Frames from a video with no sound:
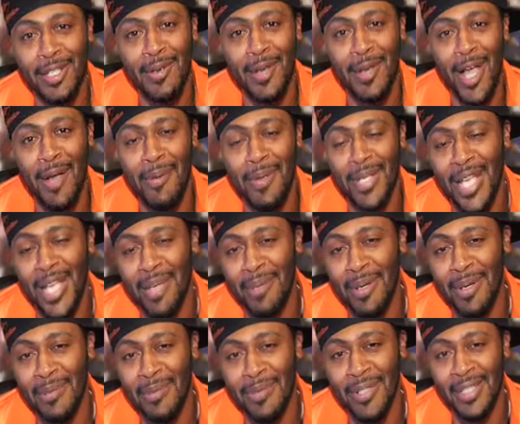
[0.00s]
know, how we come
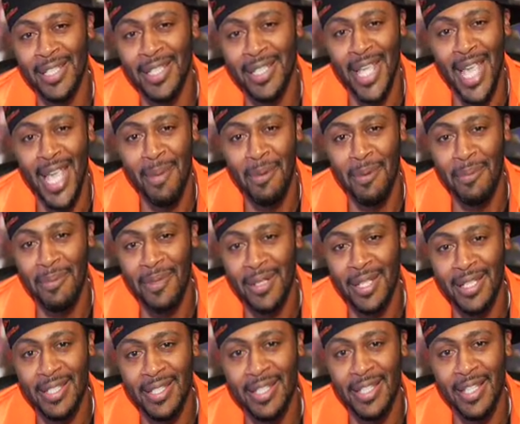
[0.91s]
up with the gamer
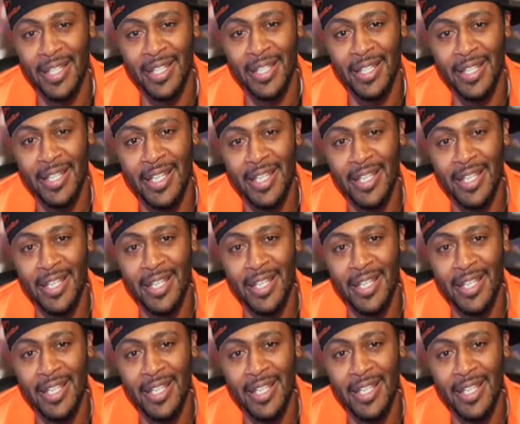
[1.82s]
pics, and